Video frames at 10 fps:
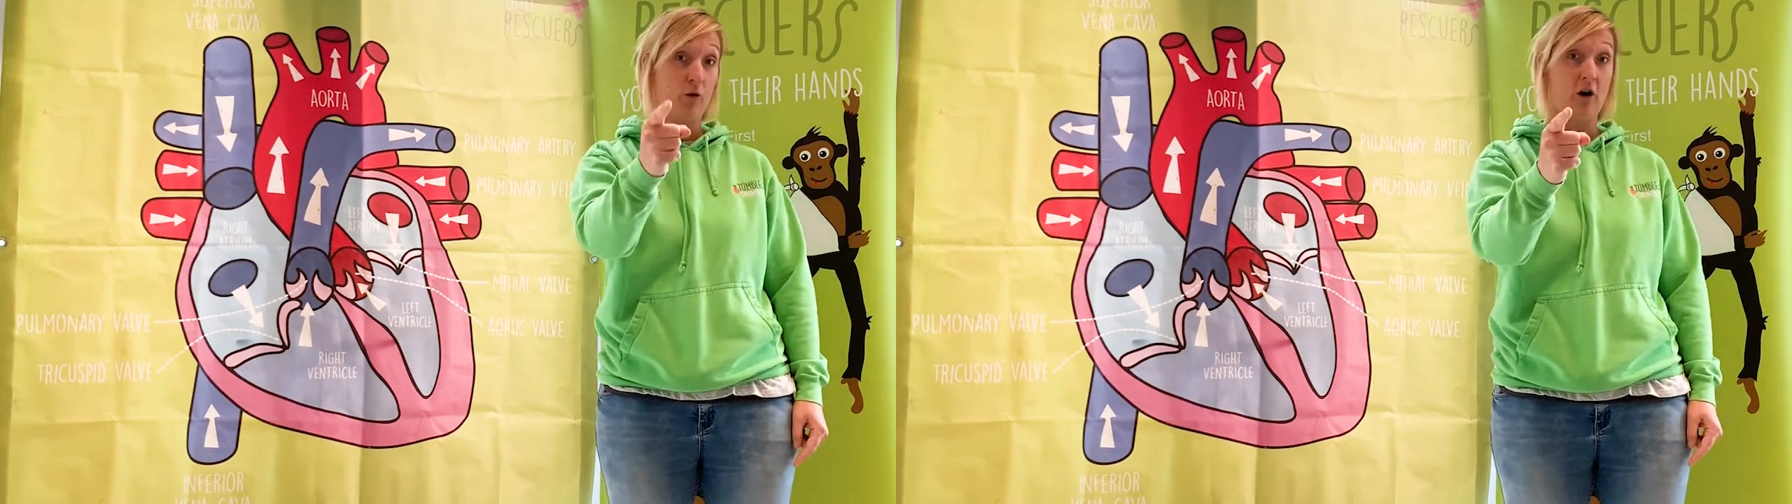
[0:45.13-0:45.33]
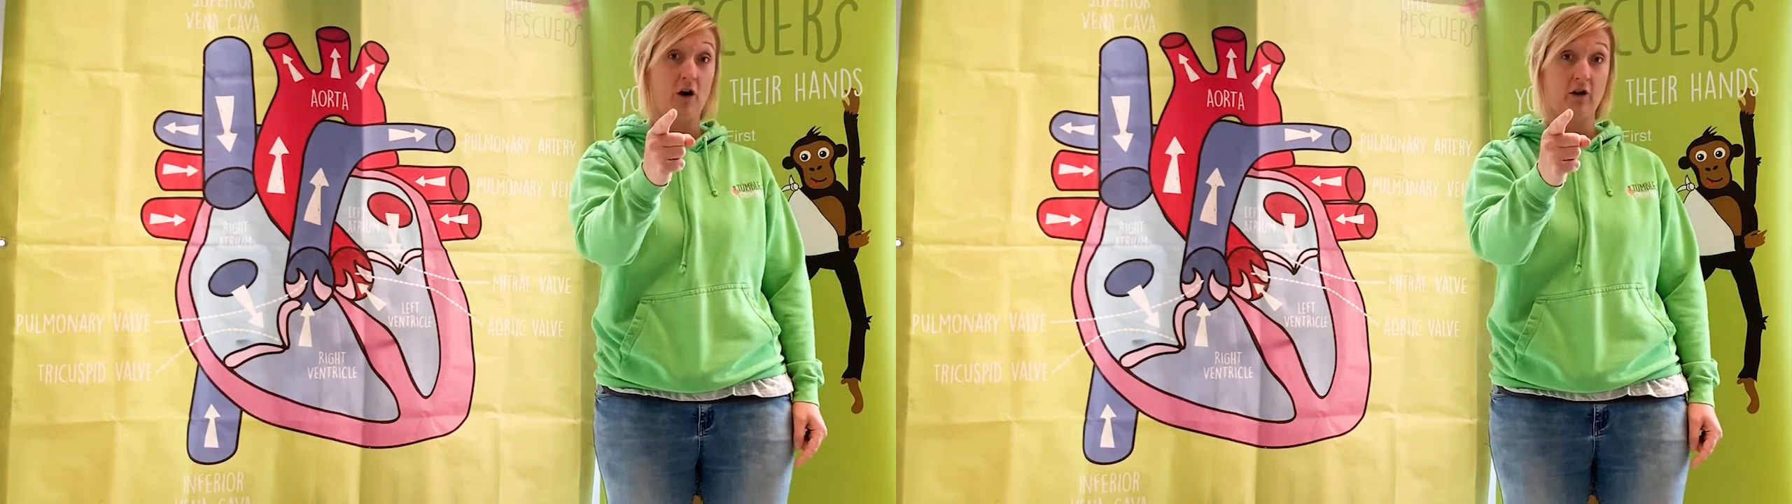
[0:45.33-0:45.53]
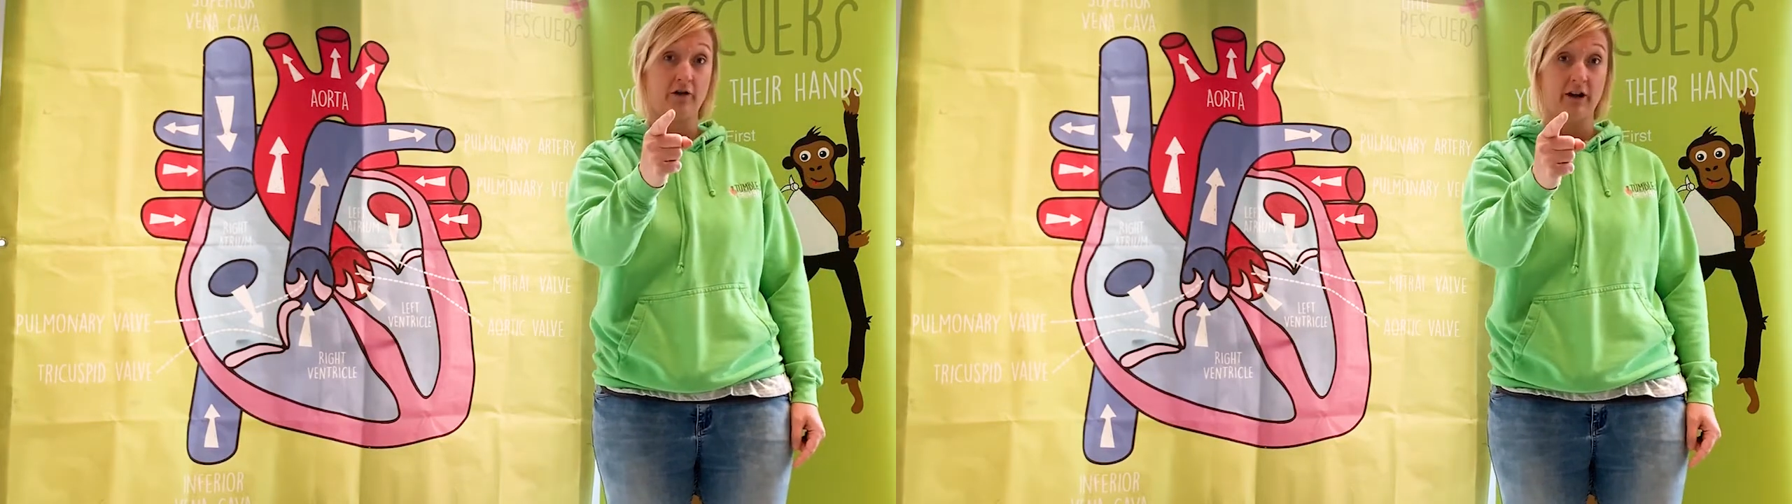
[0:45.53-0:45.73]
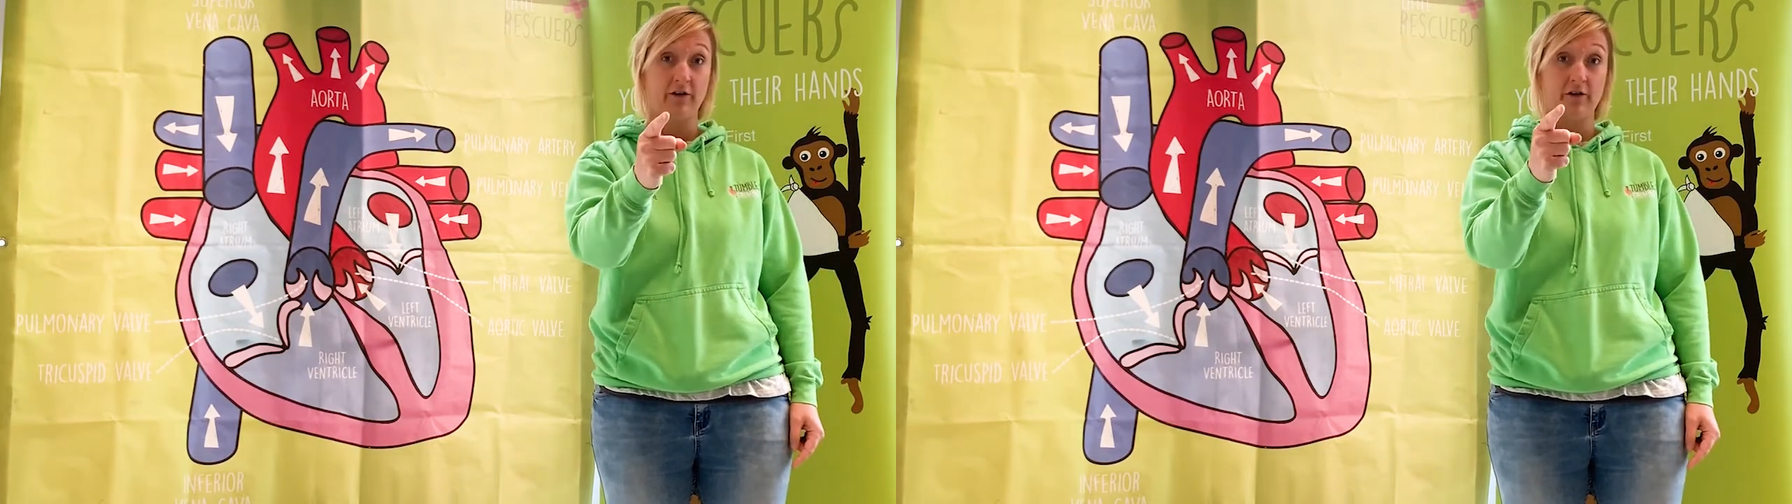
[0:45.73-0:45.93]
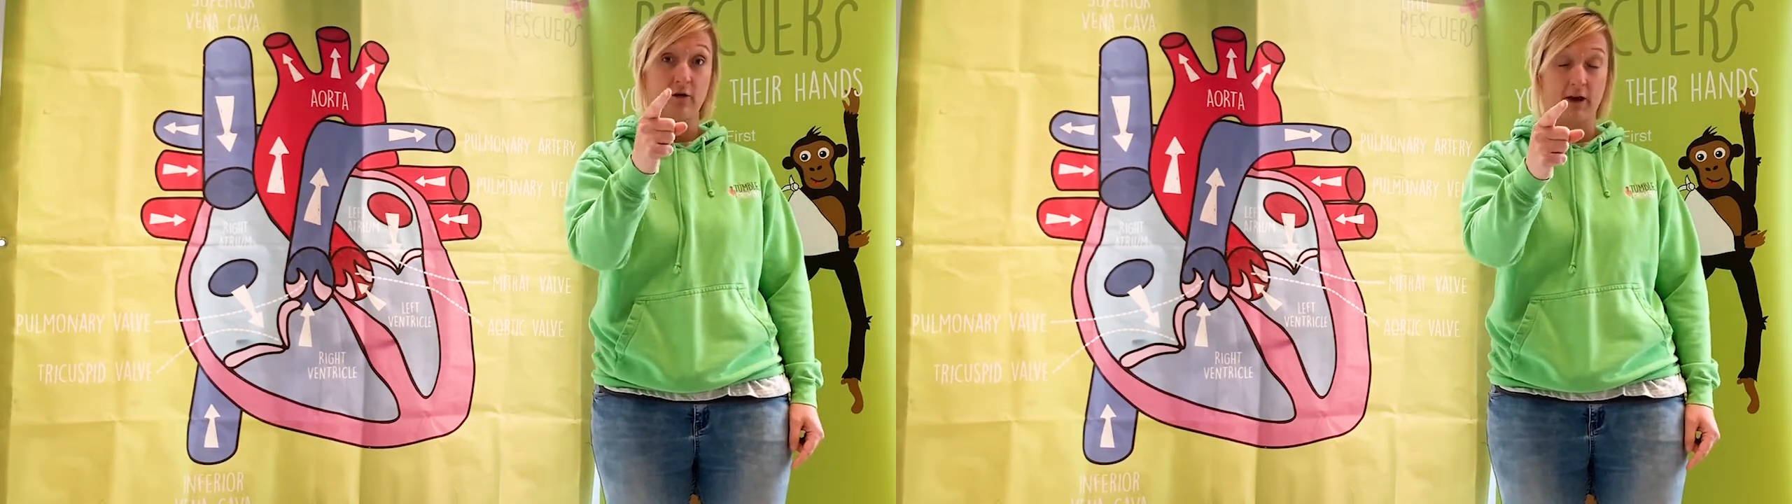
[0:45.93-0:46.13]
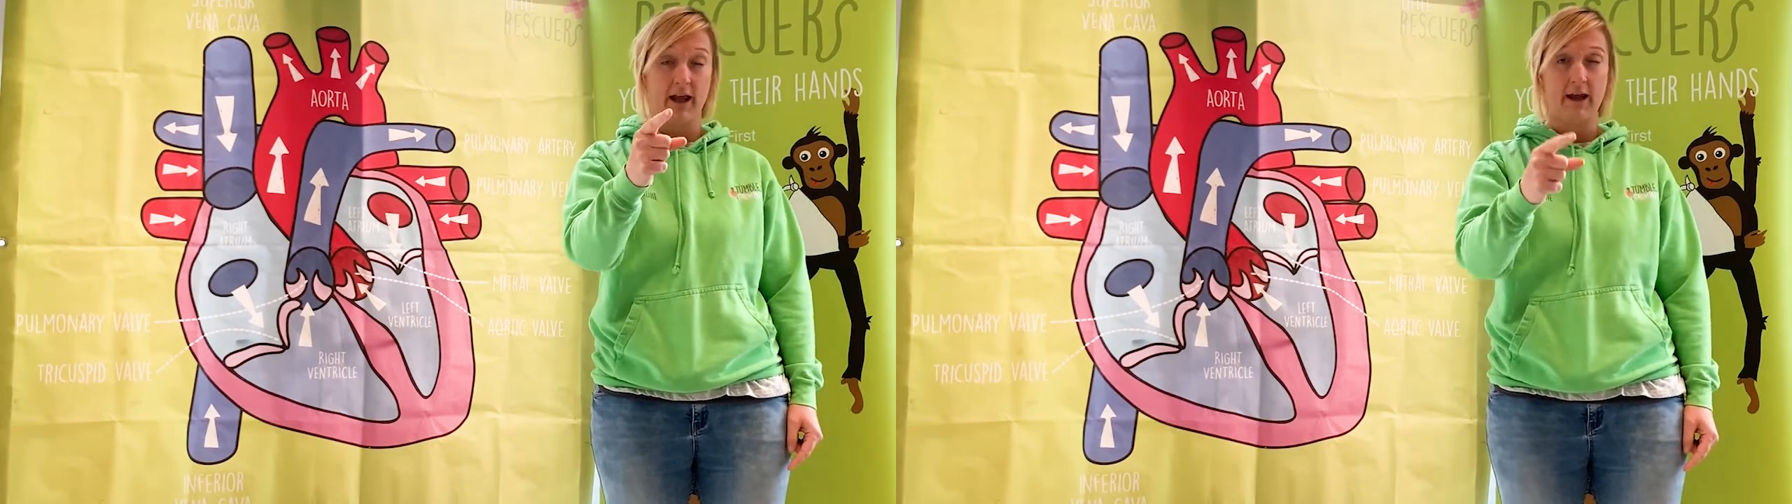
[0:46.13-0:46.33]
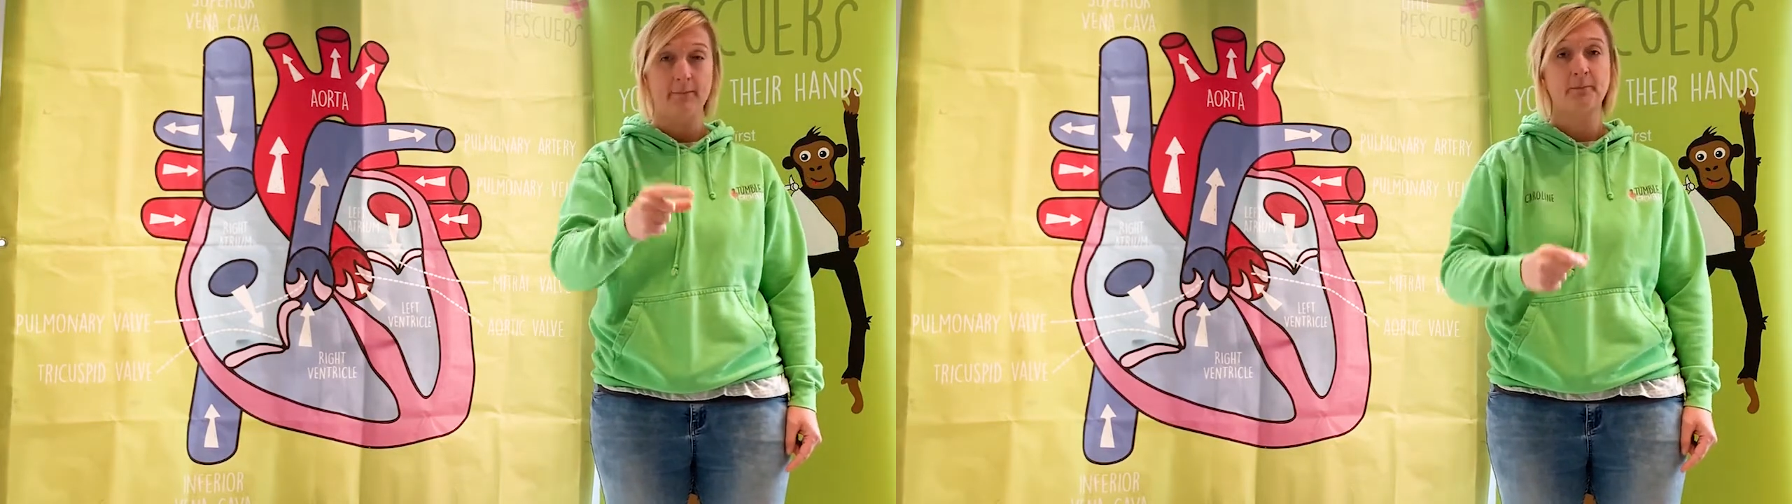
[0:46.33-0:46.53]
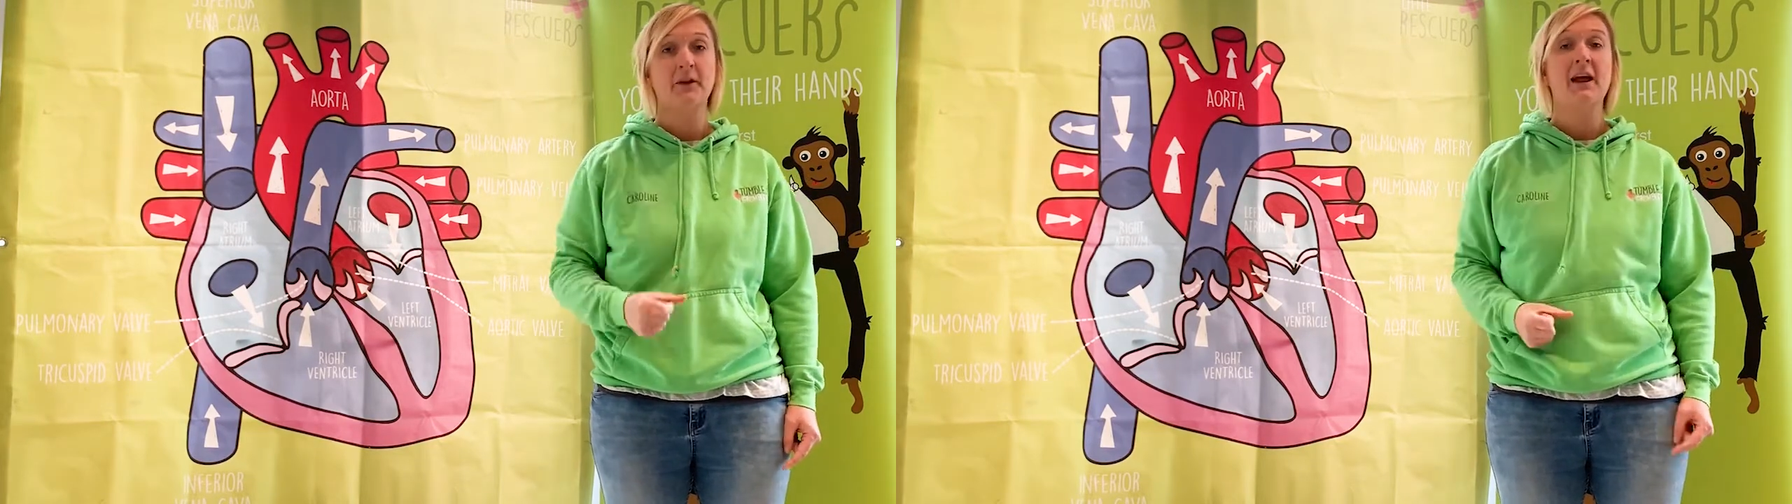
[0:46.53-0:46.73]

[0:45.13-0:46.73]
heart is. Okay,